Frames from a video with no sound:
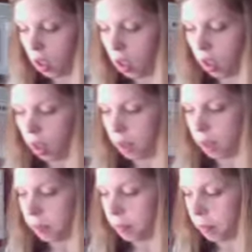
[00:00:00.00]

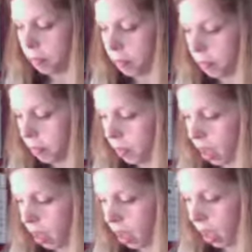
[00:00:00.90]
them.
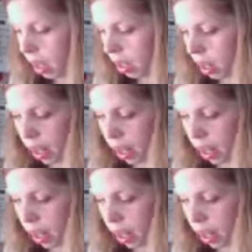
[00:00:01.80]
And then I